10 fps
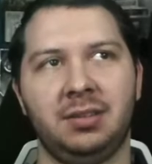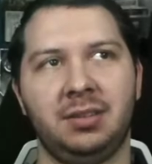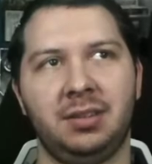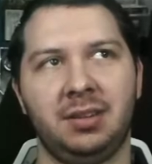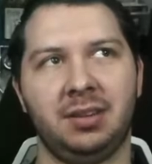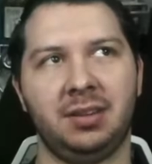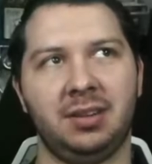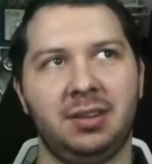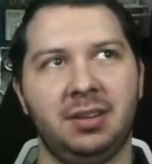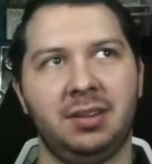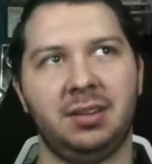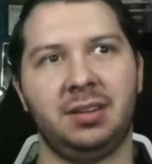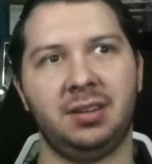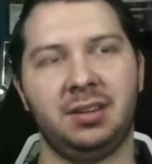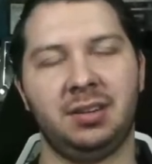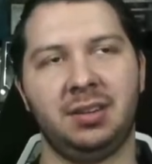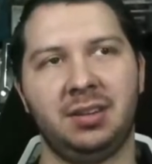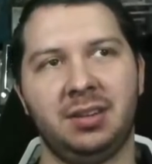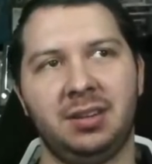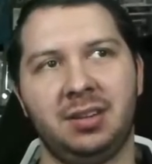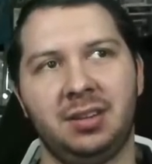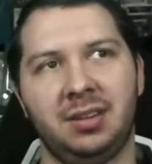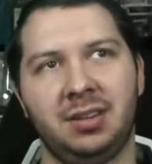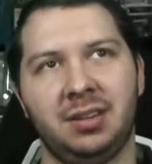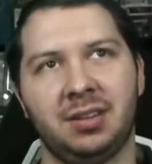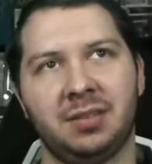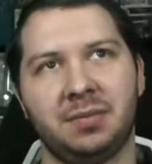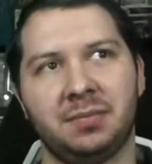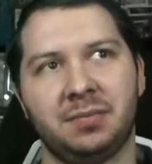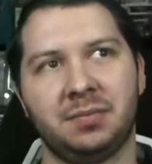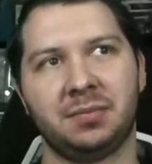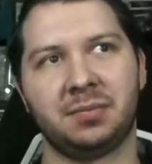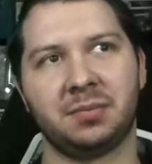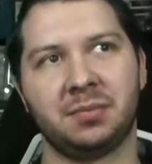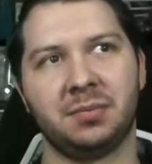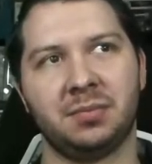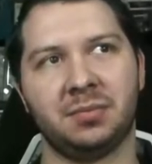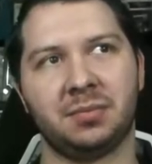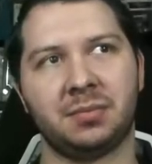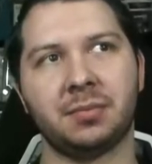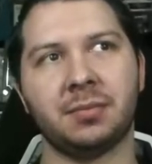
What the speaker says: (silence)